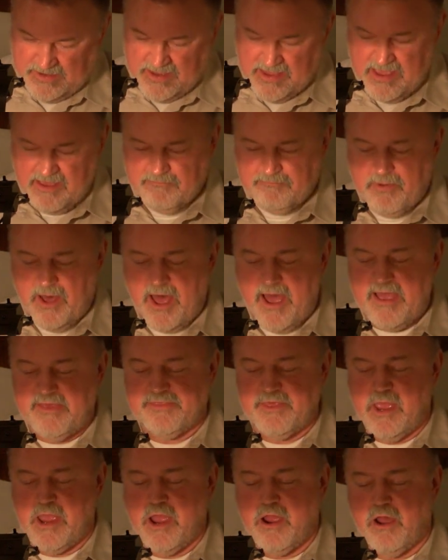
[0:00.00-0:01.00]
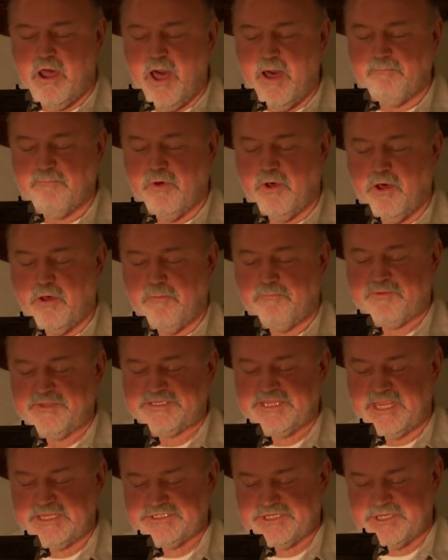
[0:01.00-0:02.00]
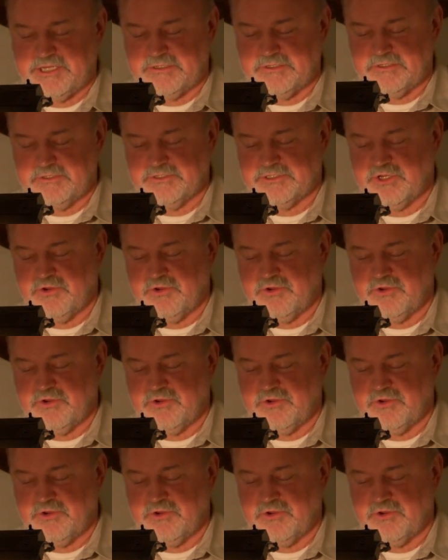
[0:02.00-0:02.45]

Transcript: have by their humble petition